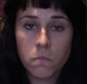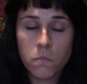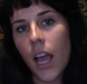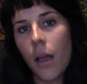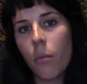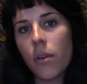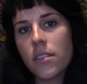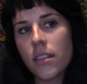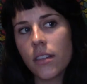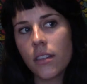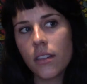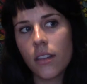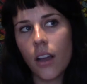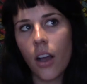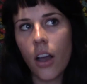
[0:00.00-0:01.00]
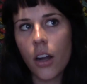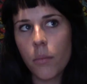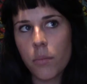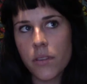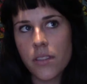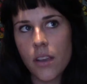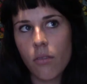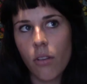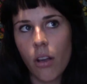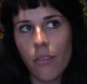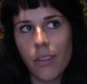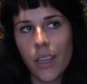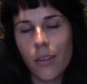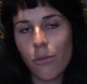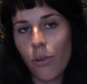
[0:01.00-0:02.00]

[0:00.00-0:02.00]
I wasn't 100% raw vegan